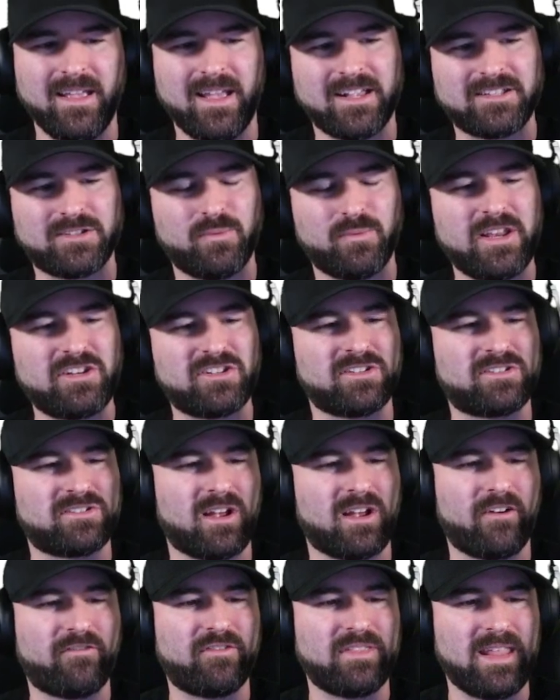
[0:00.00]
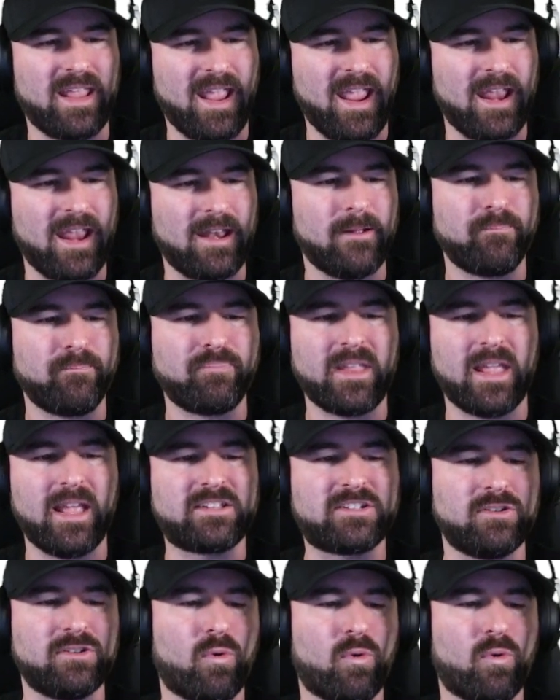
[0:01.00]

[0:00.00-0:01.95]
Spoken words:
as a way to soften the hate. It's an